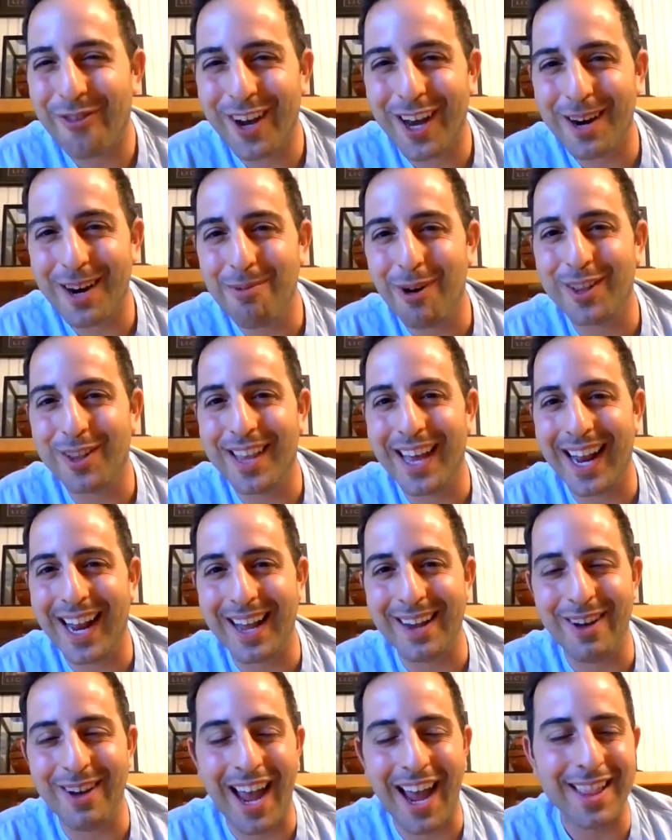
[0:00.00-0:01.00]
I forgot about that.
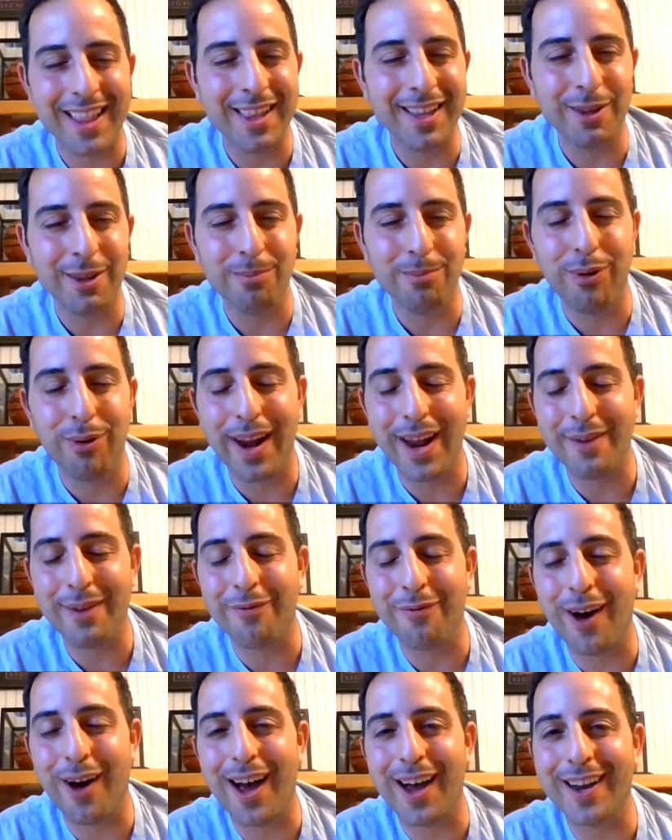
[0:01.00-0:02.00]
I, I had the little brain
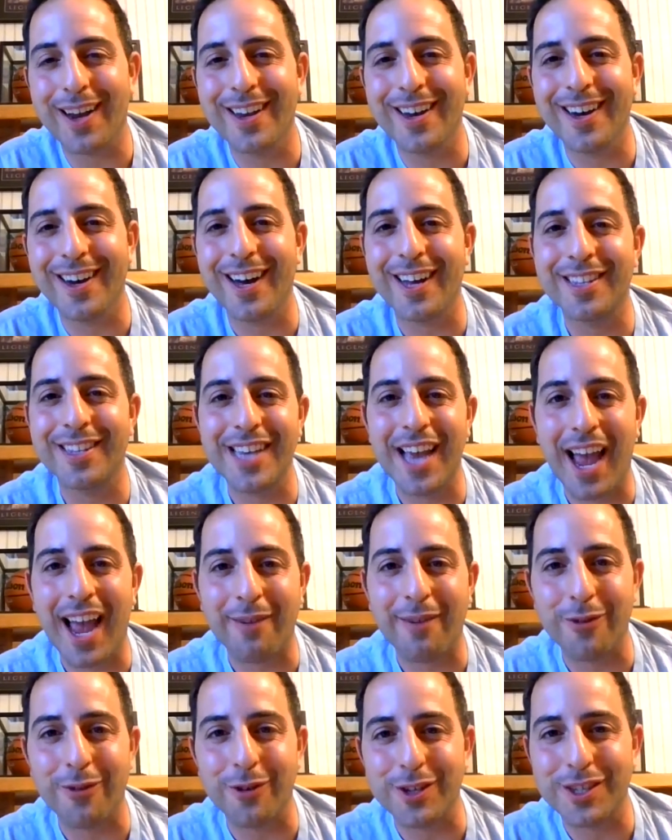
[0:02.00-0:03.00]
fog uh,
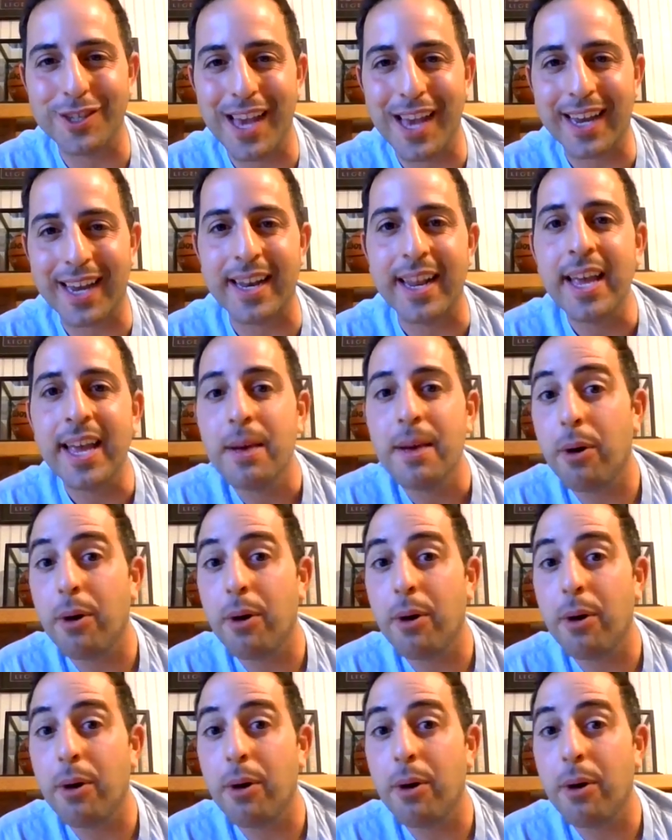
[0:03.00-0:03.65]
attack for a second.